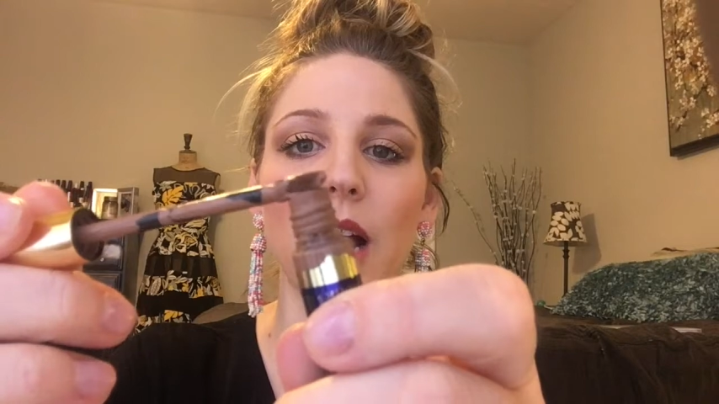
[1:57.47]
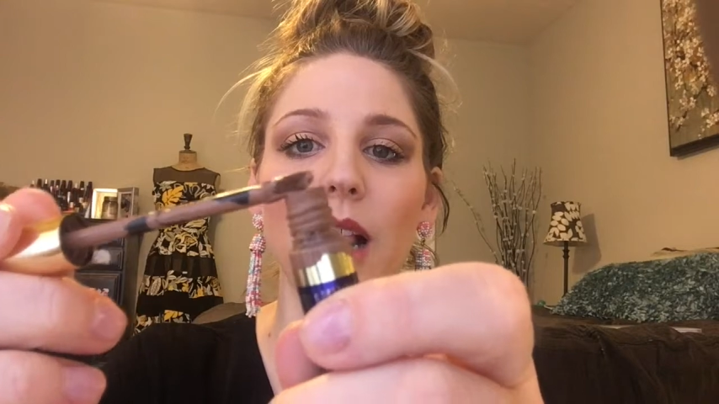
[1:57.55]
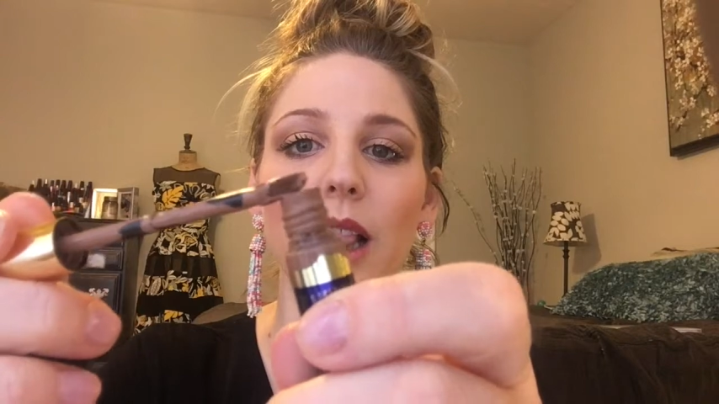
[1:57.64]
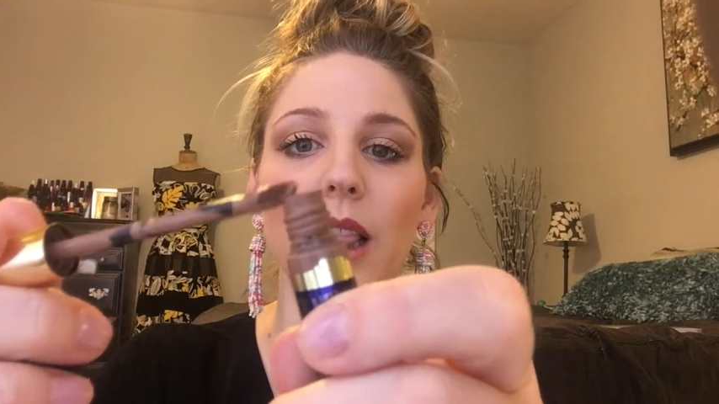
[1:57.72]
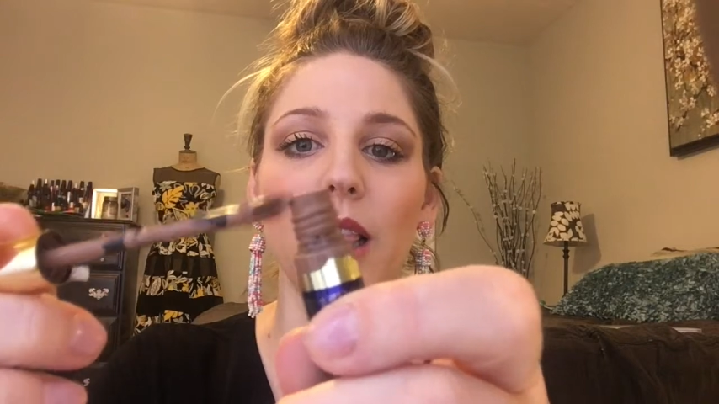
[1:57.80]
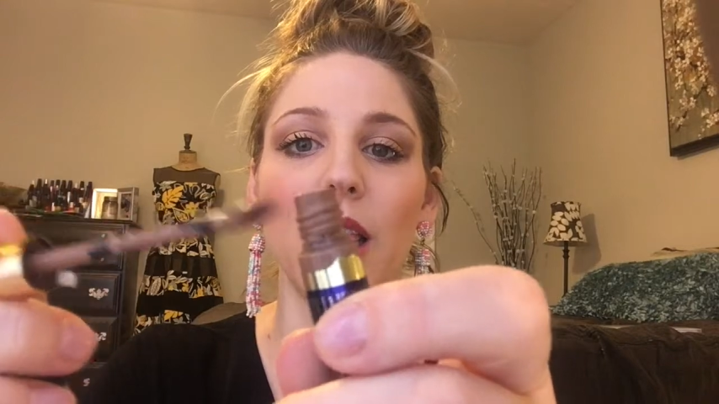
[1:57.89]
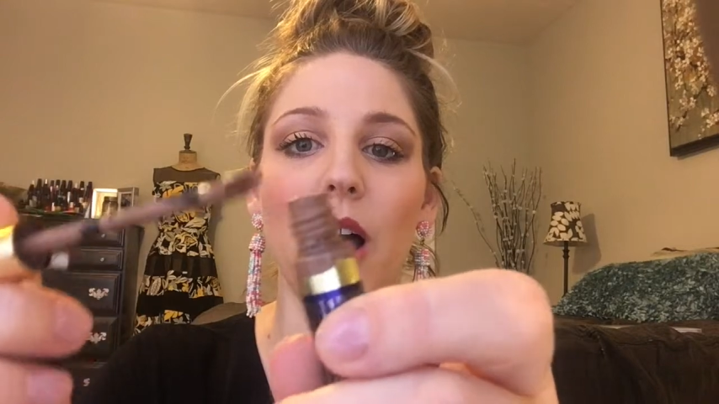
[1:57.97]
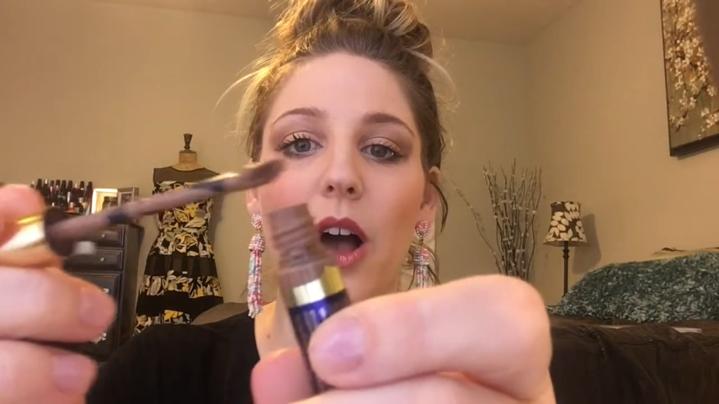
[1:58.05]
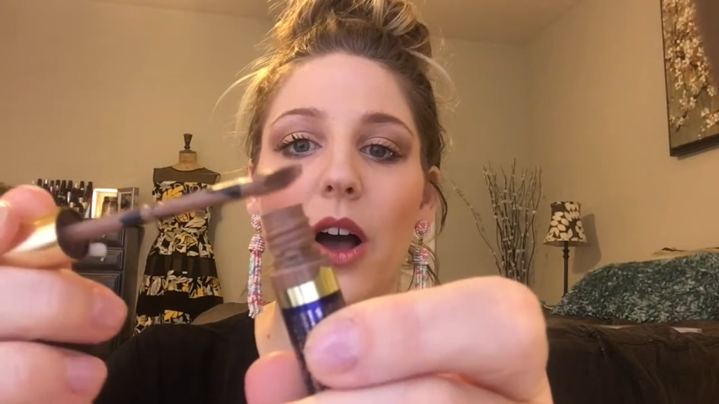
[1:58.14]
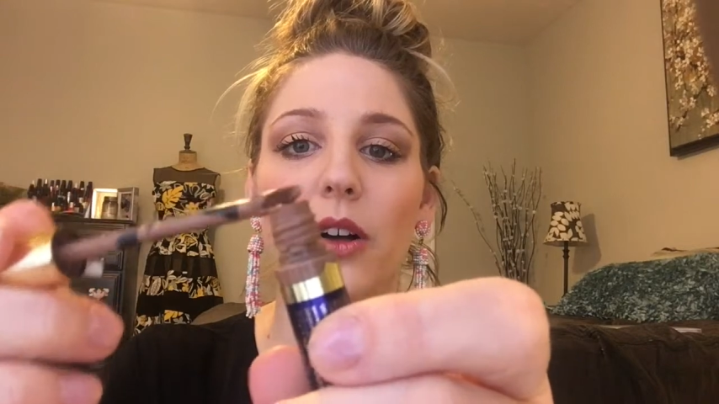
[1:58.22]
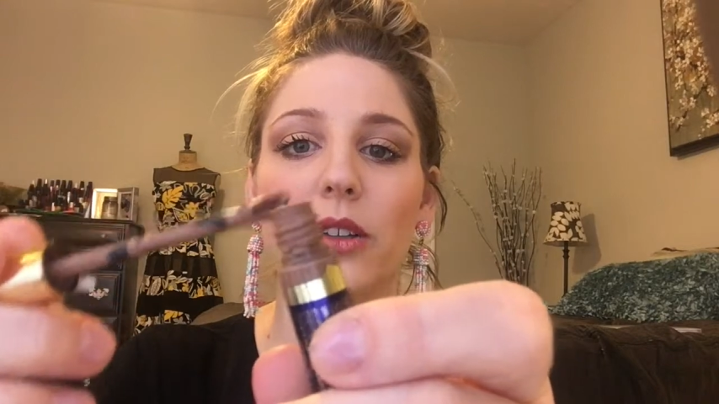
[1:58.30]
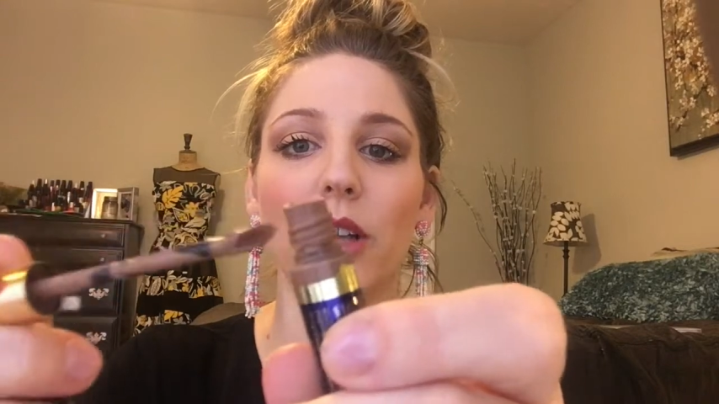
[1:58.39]
a
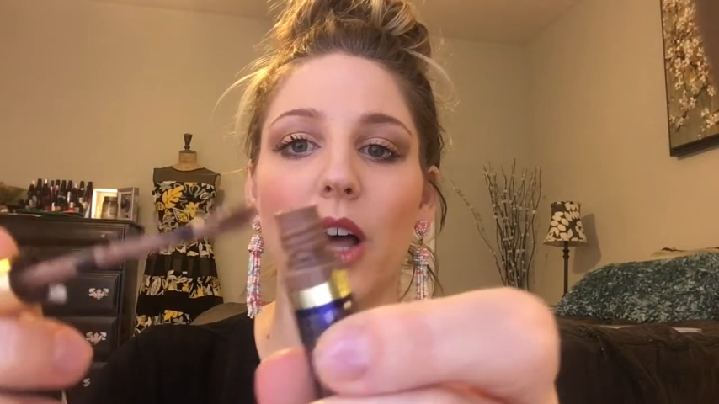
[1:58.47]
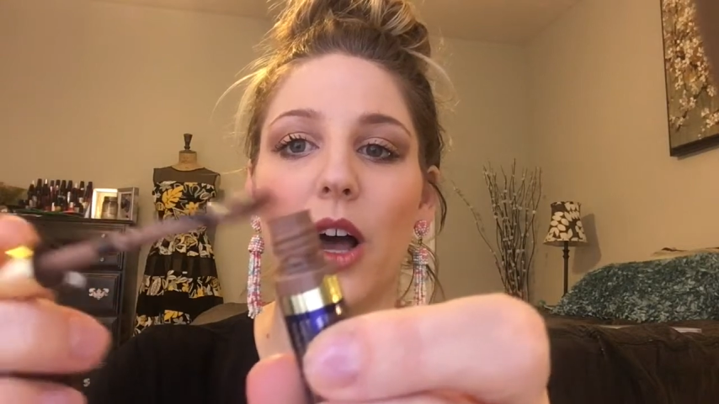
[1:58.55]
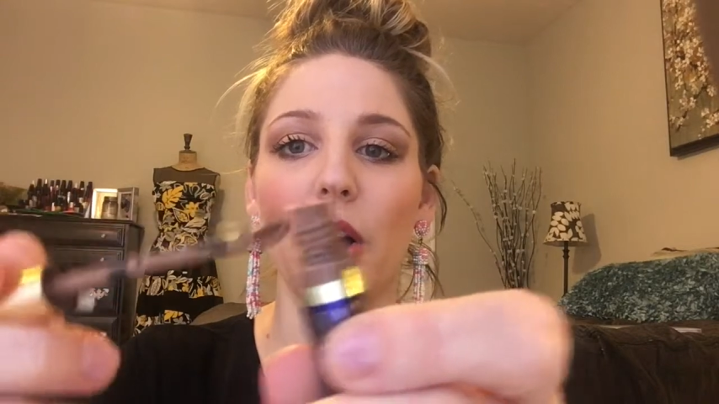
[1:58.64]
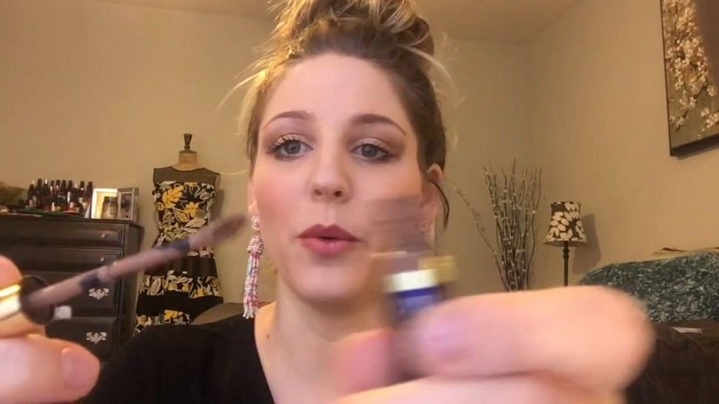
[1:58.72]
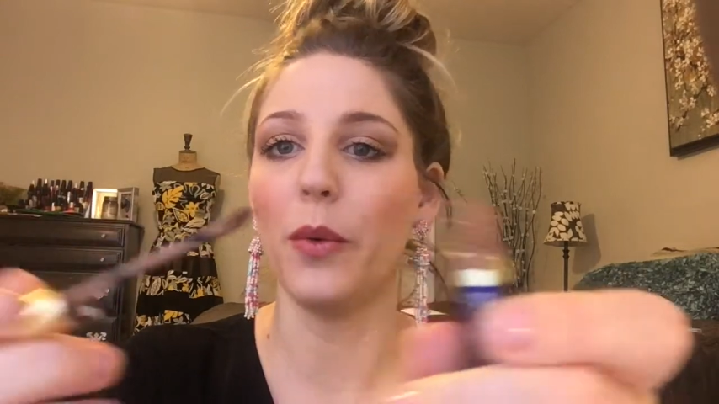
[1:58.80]
long